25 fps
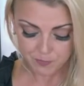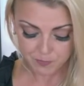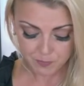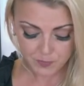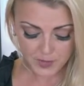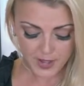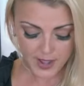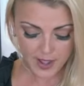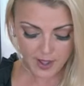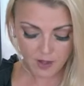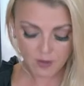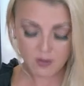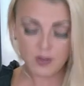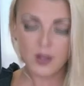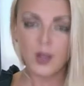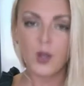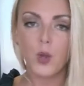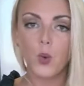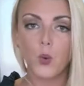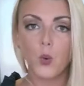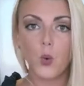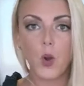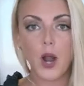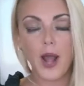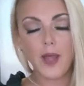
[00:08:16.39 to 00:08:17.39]
Now,
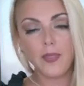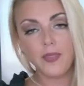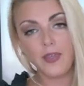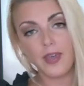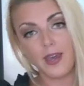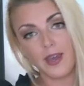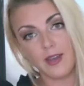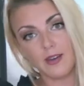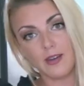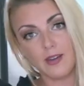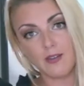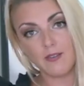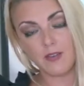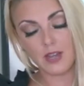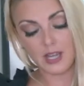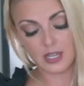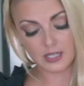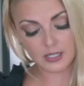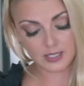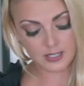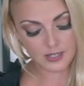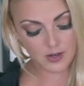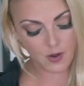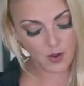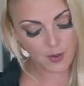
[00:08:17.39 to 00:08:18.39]
we're at the end of
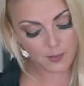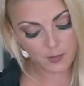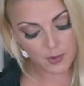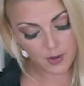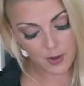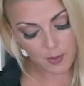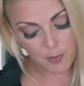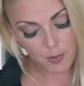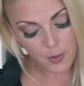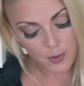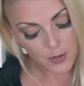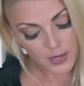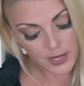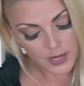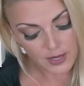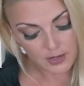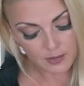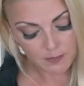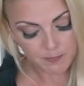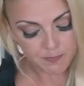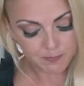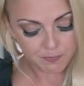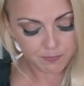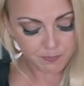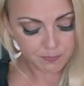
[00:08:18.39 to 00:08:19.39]
it, so I'm gonna put
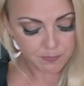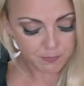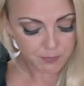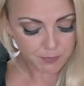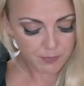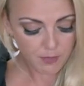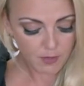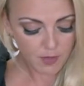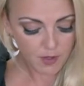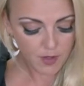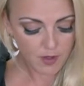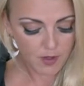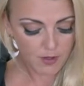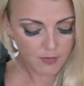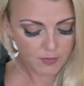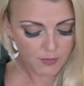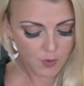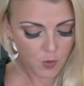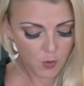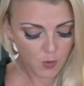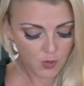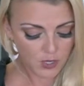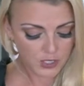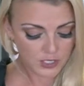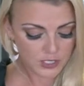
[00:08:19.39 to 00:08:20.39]
in, of
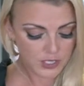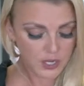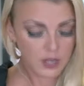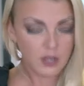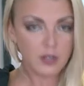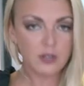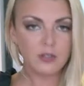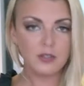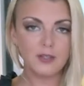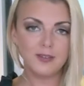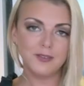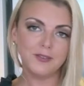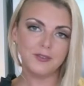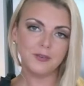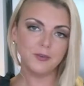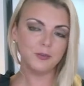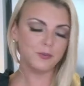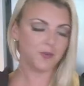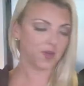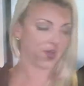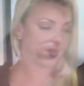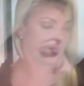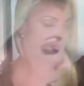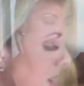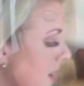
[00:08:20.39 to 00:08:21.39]
course, the
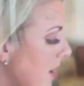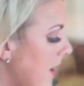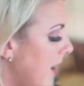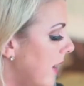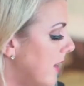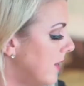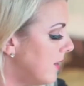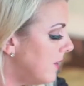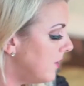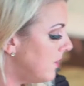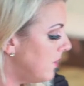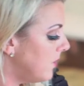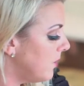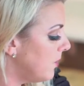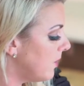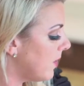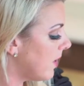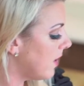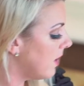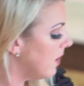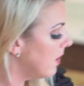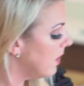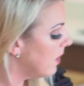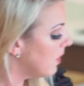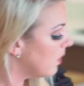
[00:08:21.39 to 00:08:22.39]
tuna. And the
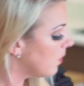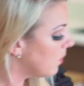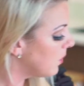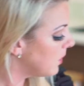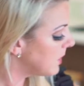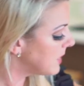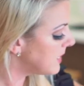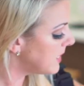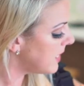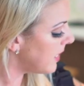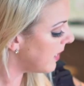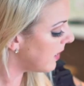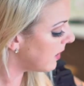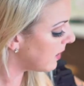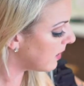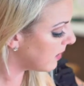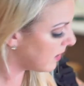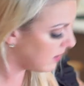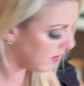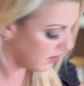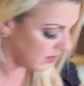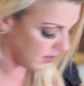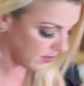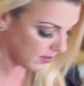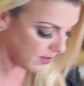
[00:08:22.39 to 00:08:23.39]
tuna will take
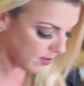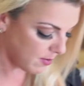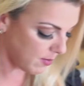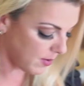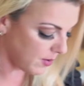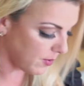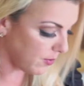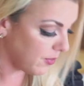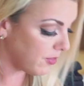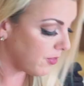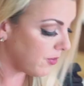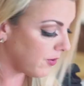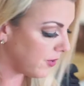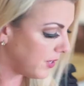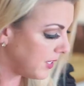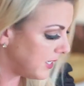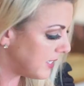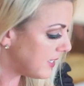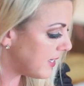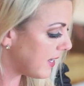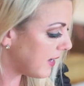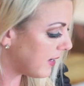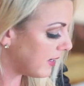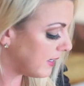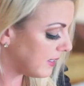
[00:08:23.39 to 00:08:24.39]
about 30
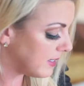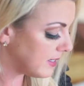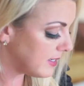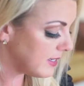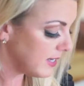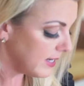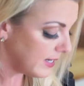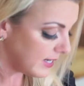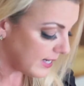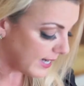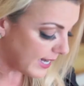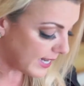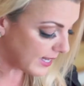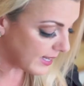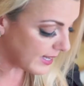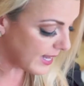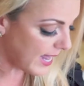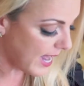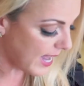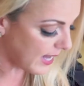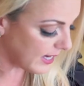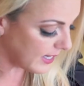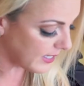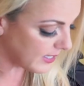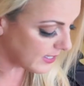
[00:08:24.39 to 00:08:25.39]
seconds and
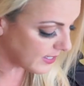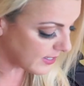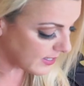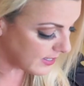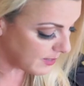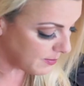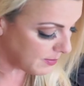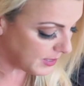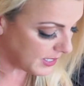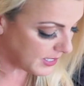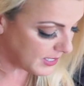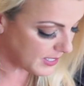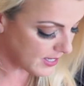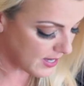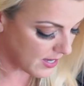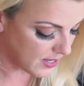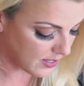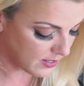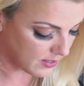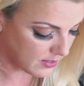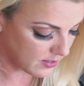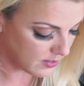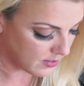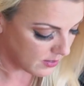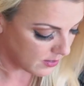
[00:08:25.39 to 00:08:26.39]
that is gonna be done.